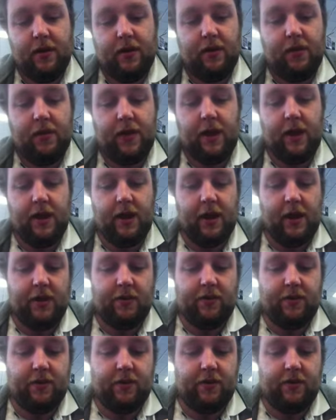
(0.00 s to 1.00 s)
You then,
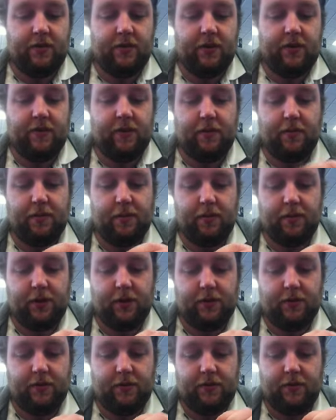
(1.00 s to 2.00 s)
as you can see if I pull
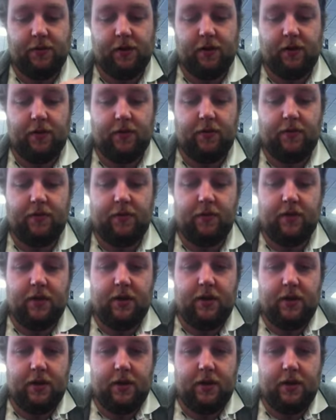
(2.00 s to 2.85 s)
this front off,